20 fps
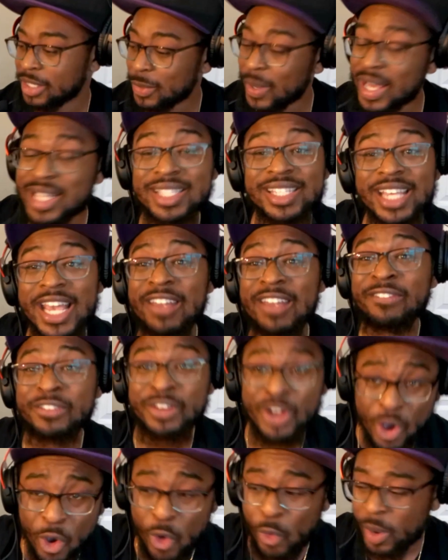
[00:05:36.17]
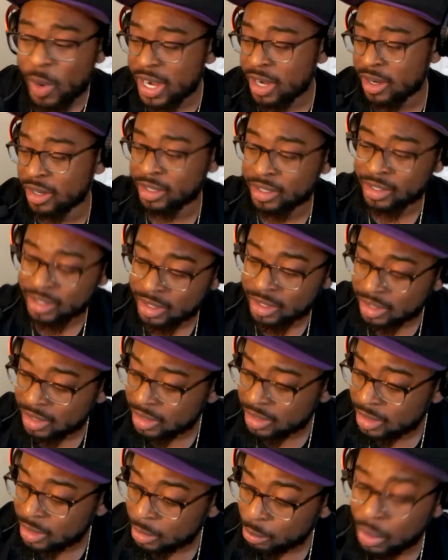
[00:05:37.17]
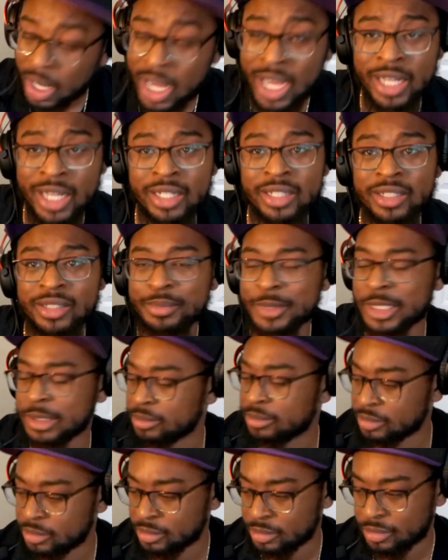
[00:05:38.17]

You ain't safe nowhere. Bruh. Let's see.